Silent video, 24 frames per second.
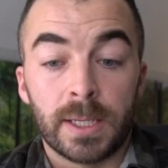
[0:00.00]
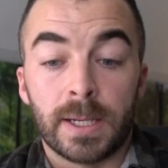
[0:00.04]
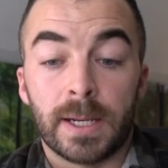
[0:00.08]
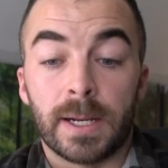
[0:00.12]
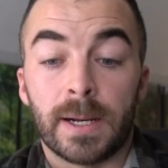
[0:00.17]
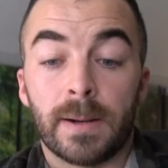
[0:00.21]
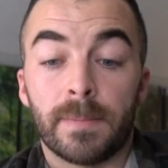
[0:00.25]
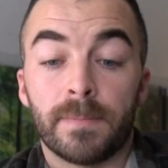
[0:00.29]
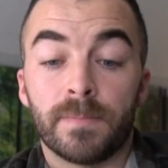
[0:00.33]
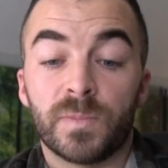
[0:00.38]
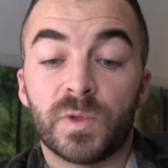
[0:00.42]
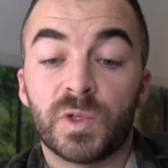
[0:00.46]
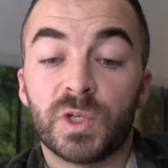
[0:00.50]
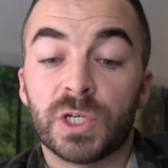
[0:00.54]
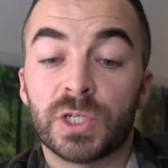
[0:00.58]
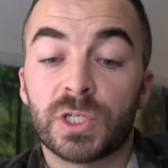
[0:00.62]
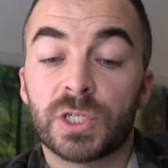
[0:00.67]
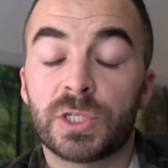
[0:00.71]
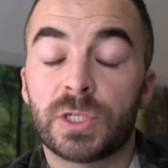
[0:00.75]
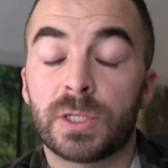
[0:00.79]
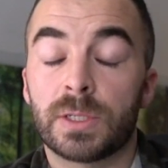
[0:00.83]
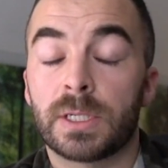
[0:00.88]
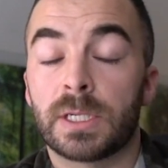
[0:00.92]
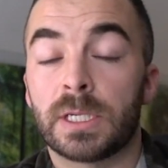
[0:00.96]

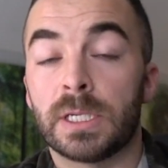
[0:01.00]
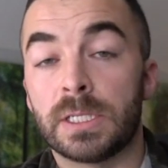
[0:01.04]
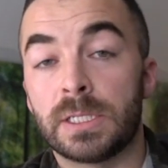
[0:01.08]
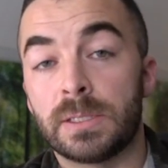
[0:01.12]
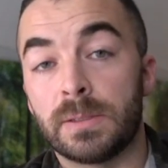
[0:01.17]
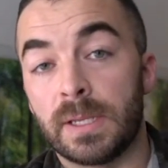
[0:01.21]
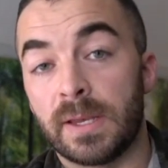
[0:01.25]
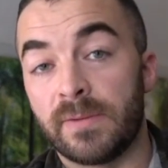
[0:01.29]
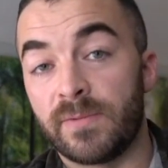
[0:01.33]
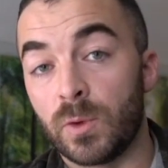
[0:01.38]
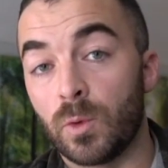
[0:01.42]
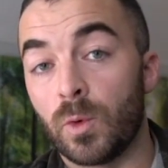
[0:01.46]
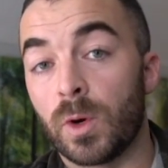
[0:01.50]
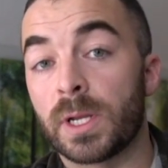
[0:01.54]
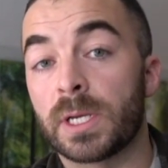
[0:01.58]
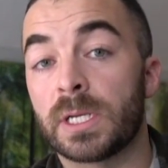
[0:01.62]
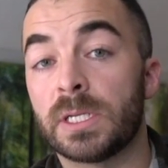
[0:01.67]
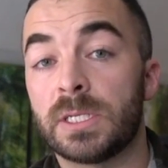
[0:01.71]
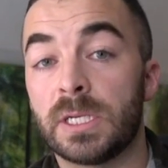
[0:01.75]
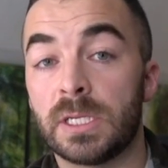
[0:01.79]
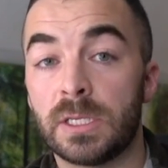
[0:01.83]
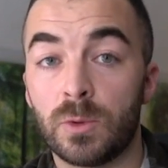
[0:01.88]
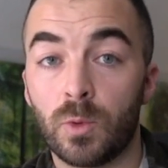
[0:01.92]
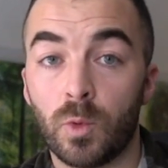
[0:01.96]
if you want to
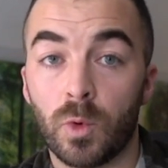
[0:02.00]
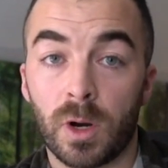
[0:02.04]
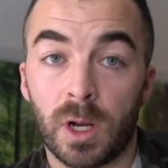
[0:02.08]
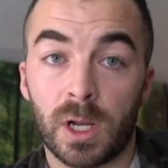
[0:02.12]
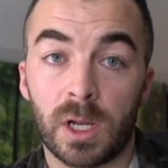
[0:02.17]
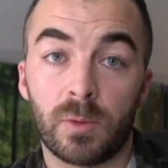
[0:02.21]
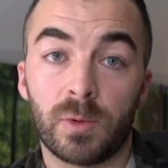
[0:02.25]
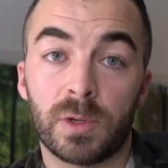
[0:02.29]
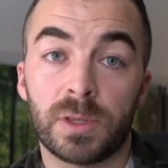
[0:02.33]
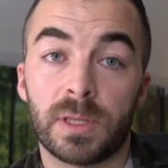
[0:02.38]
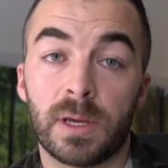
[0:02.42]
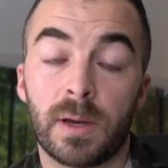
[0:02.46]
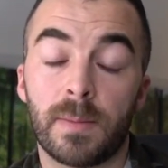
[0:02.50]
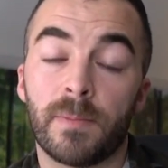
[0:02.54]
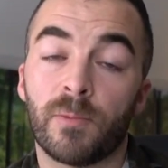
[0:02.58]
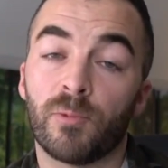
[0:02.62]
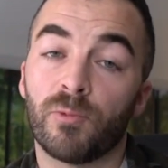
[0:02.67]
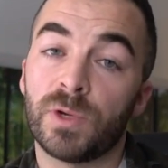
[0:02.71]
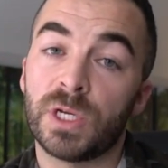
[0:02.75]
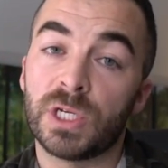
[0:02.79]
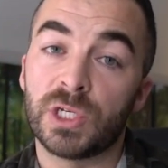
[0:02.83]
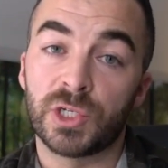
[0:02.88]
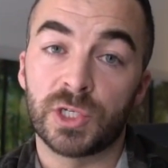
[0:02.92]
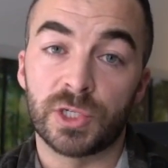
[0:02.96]
continue working with them,
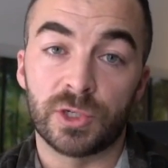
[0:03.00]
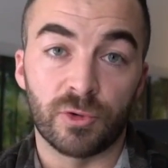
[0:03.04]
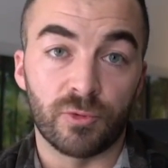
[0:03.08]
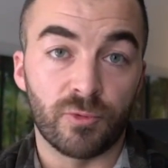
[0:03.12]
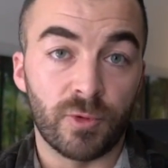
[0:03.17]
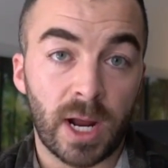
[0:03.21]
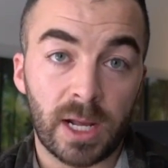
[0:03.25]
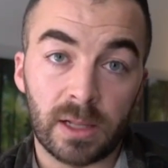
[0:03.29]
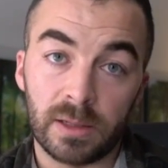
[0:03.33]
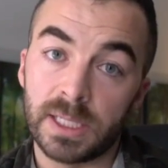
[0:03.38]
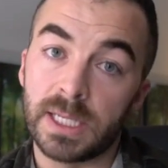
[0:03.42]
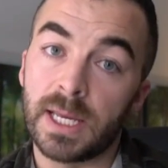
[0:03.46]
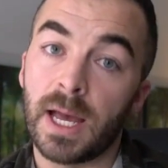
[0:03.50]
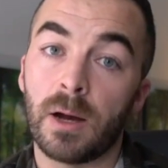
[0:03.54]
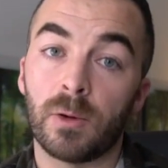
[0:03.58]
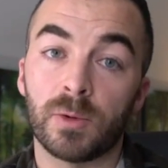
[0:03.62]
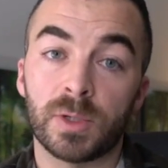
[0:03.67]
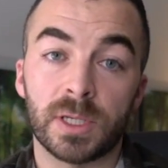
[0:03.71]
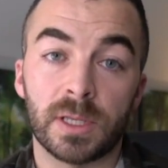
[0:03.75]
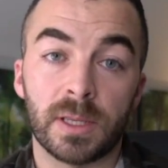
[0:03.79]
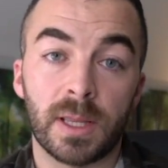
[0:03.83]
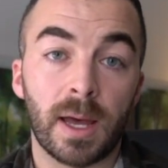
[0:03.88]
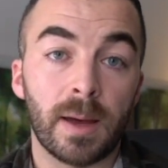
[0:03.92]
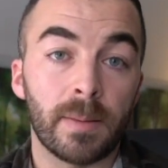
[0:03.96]
reach directly out
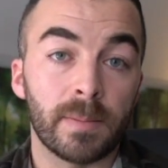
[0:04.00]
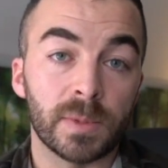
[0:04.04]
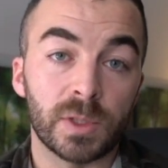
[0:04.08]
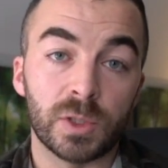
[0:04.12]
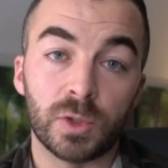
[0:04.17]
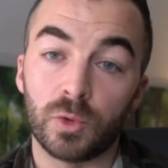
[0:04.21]
to them.